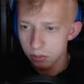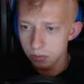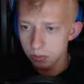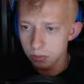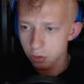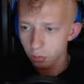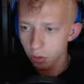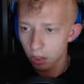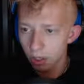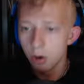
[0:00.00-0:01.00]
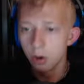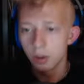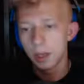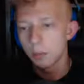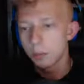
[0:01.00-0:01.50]
Shrine. Oh,
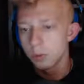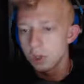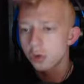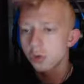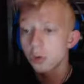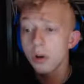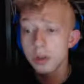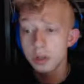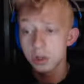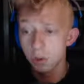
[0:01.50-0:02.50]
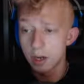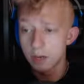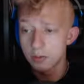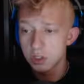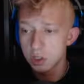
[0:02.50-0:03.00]
okay. Destroy the shrine of
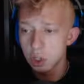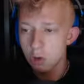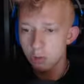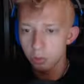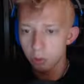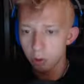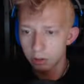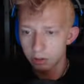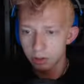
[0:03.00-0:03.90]
Stonecrawler the